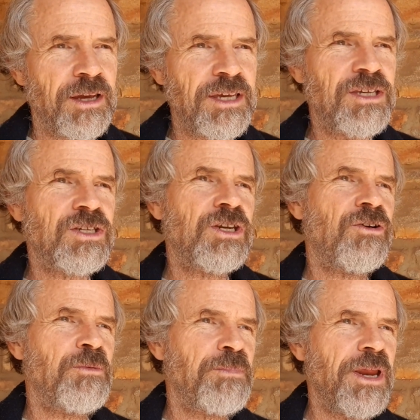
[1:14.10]

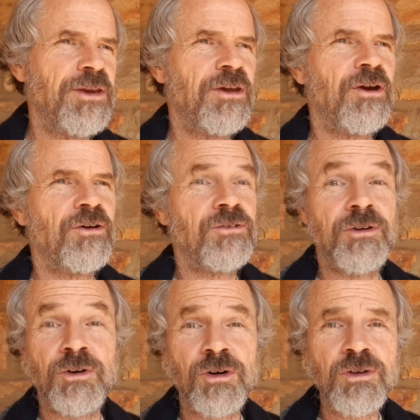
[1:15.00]
Easter and Pentecost
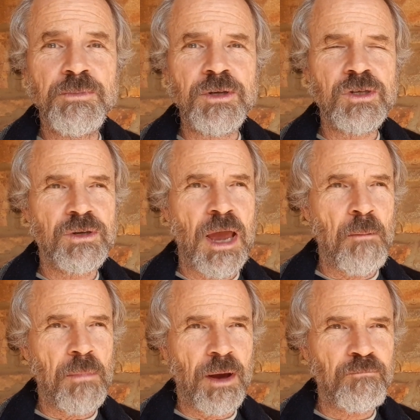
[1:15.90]
and Christmas,
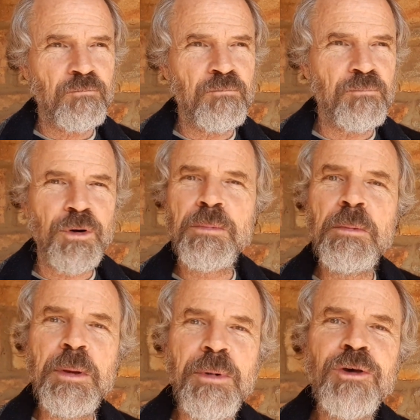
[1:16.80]

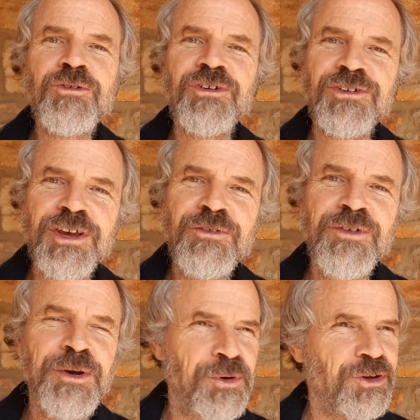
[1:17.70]
probably most
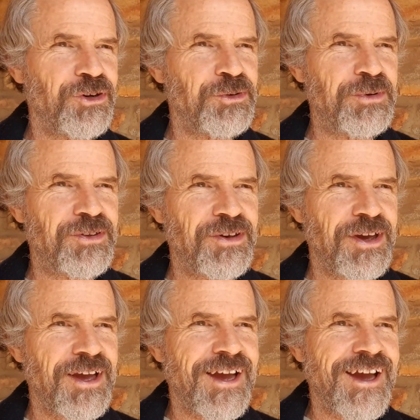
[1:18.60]
successfully with Christmas.
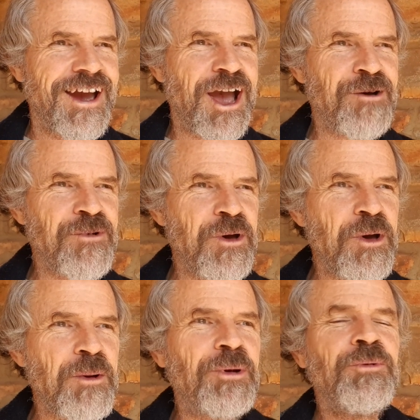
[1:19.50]

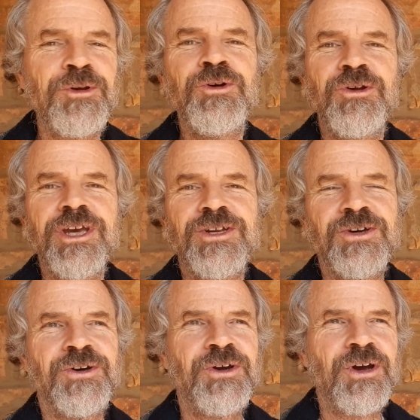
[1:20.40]
But we do need
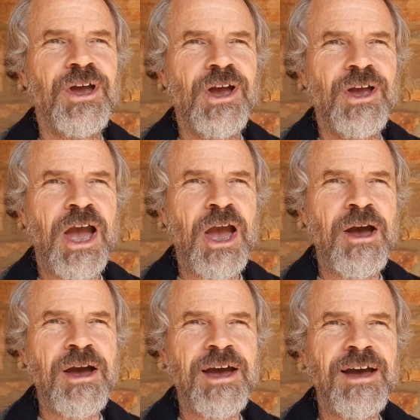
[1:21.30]
to
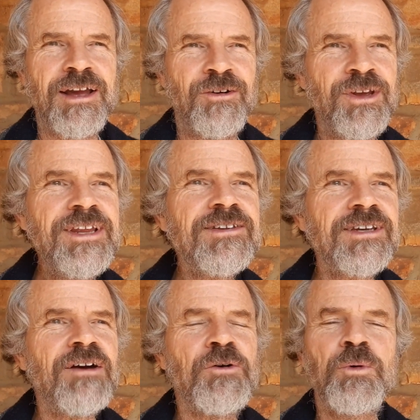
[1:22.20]

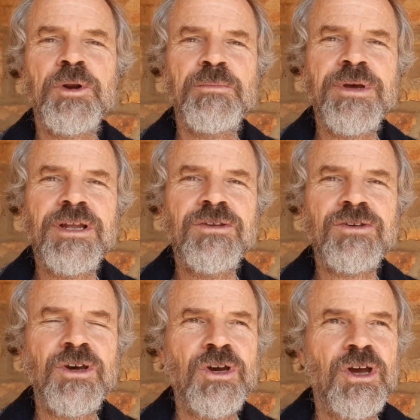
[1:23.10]
rediscover what it
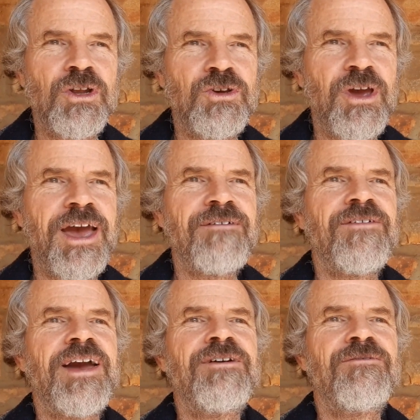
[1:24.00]
means to
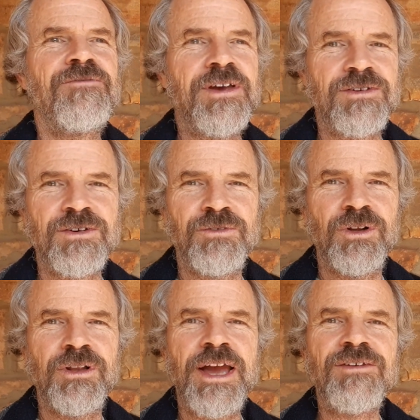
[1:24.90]
have a
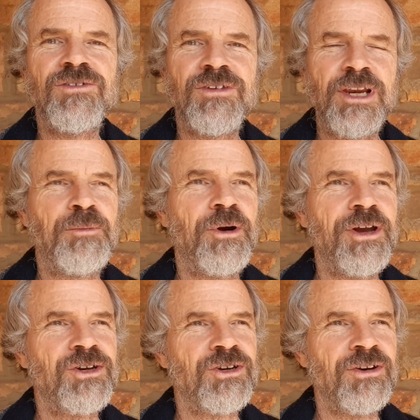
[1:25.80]
festival, a
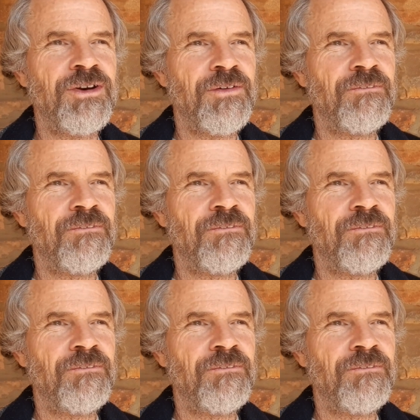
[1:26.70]
celebration,